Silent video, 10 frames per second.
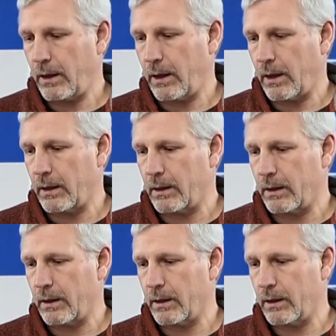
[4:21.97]

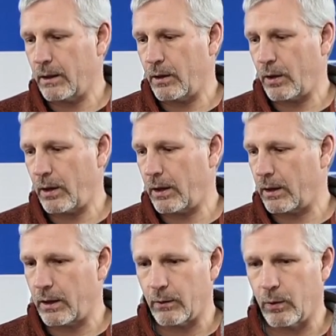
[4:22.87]
and
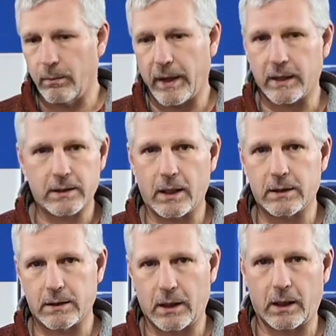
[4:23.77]
it will make
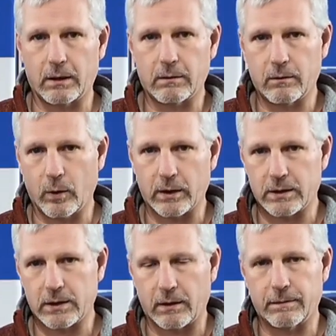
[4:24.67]
sense then where
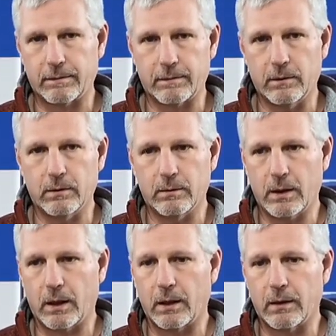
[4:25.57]
stuff
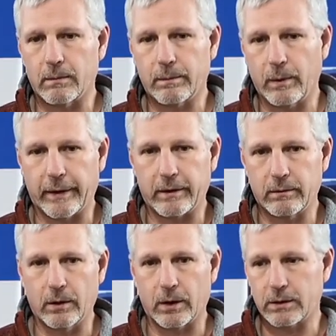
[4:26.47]
like
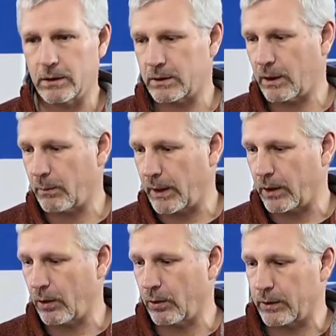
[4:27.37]
looks. You see a big
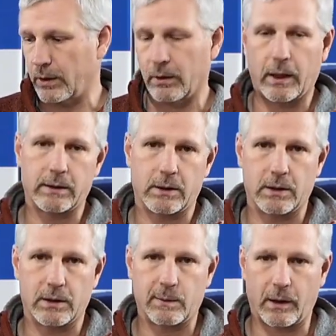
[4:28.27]
hole, you know that's the
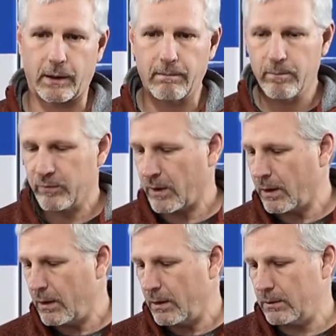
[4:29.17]
display.
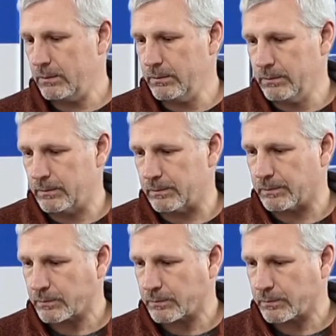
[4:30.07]
And